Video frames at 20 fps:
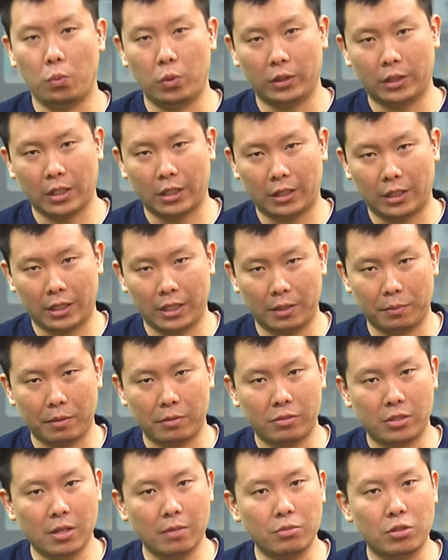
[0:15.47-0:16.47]
with the theme
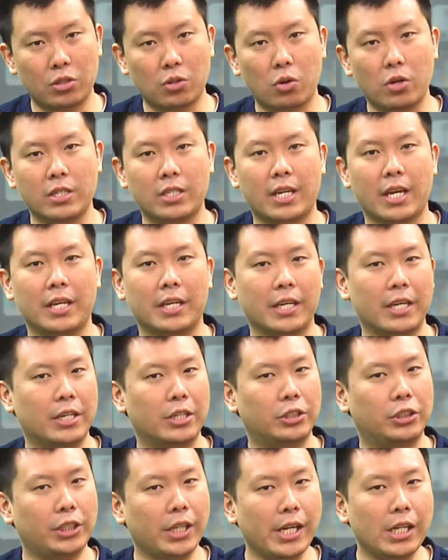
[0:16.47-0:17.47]
of some stories getting
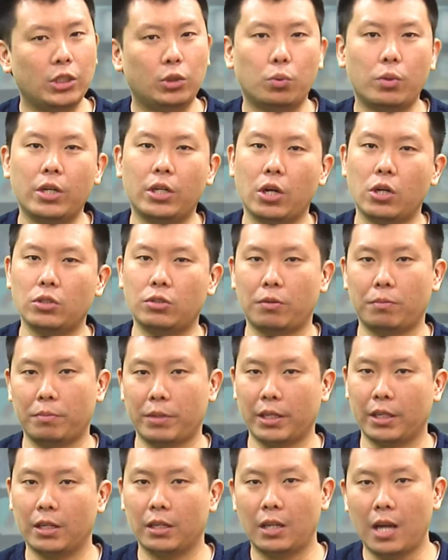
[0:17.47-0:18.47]
interchanged when it goes from
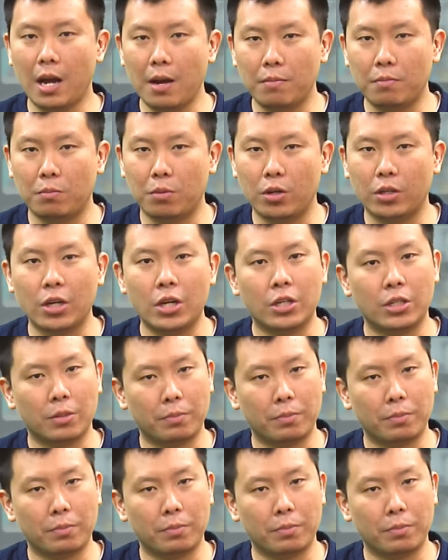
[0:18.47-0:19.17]
being a comic book